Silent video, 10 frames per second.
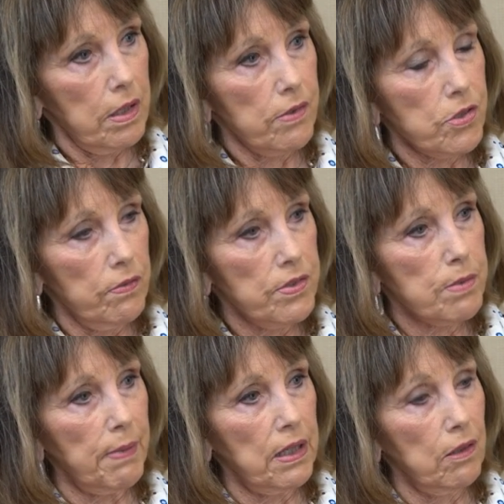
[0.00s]

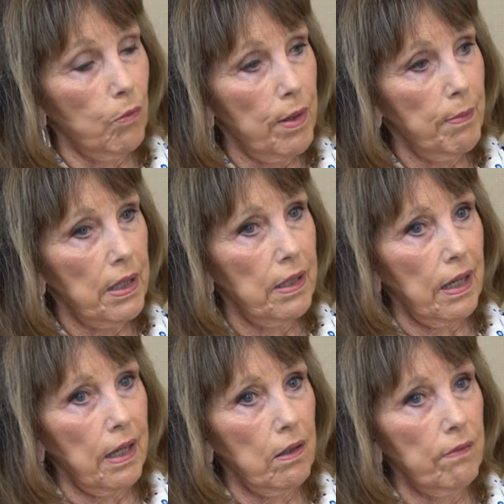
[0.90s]
servicemen and women
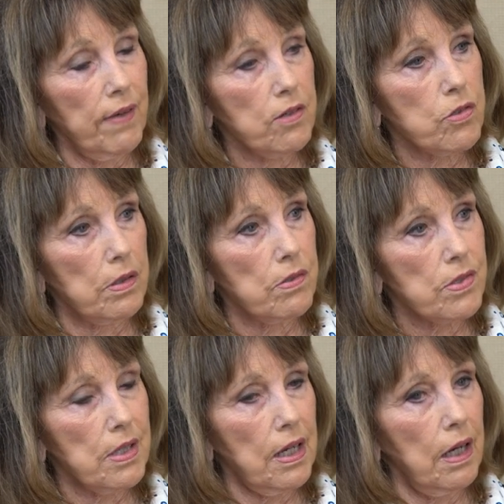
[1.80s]
and our
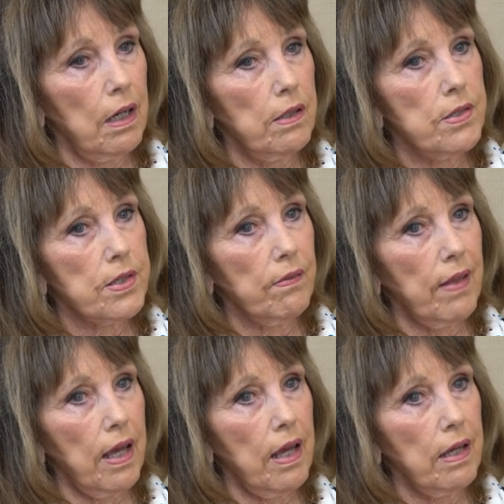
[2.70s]
veterans. And
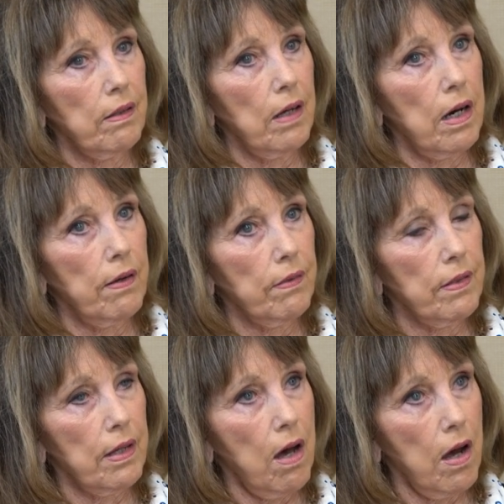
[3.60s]
the
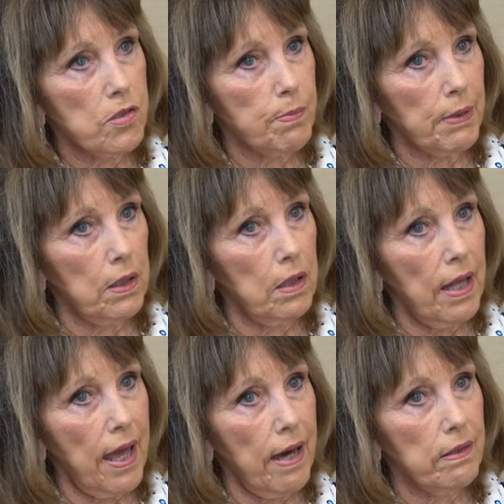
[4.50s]
hospital
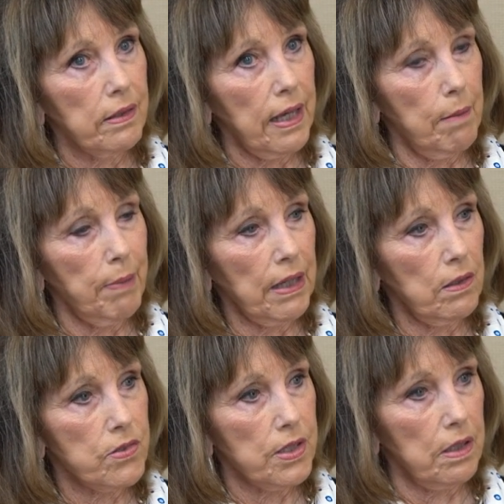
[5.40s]
at Camp
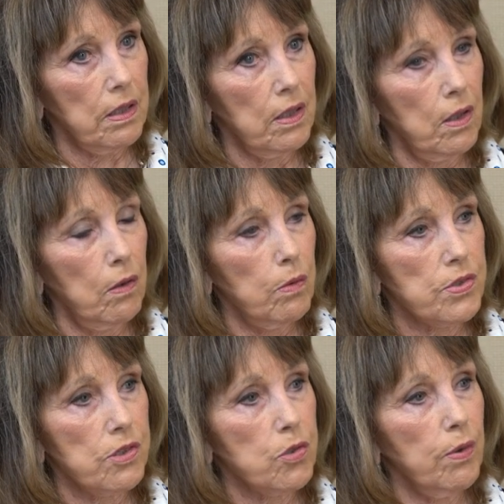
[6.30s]
Pendleton
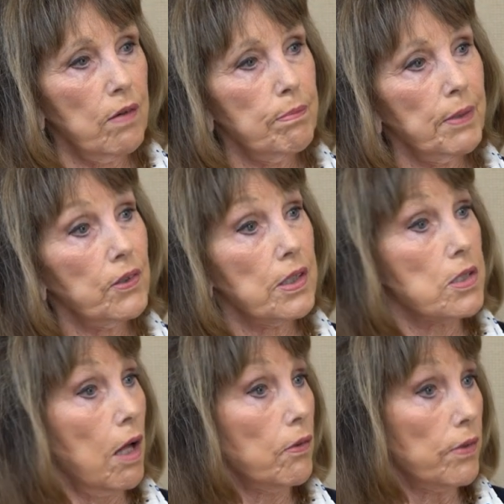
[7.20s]
was a $12 million
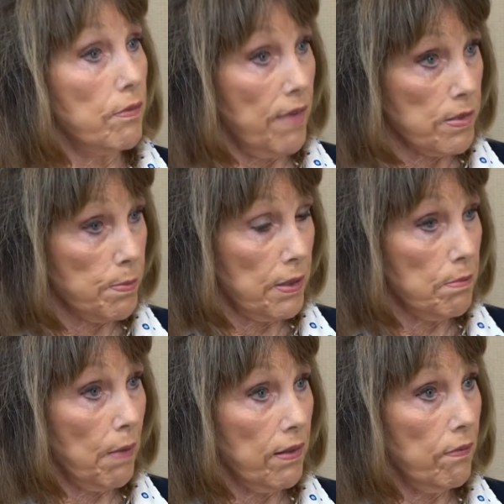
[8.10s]

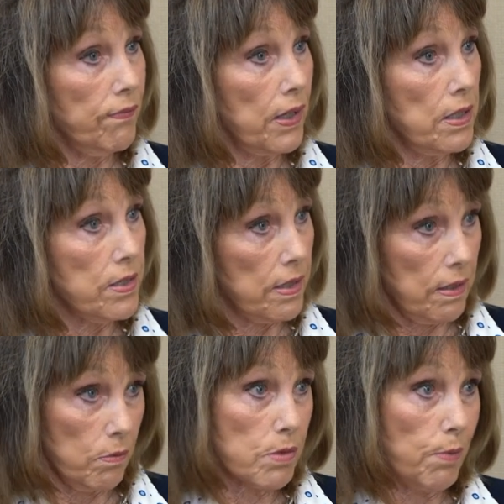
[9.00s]
investment by the fund, and
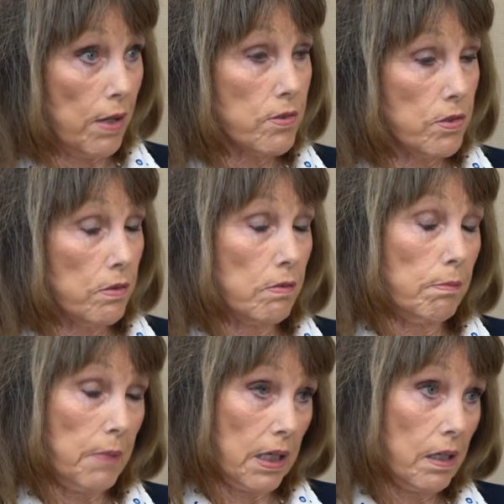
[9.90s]
it was brought to
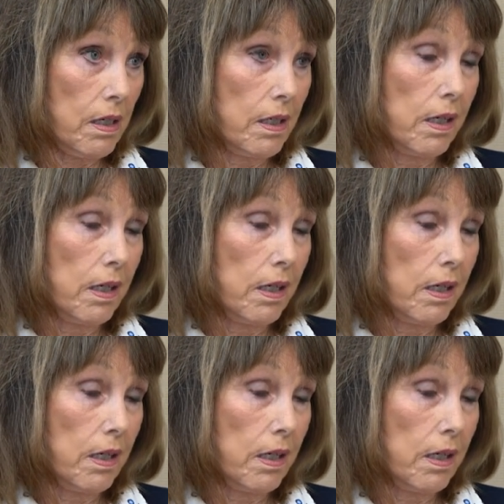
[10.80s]
me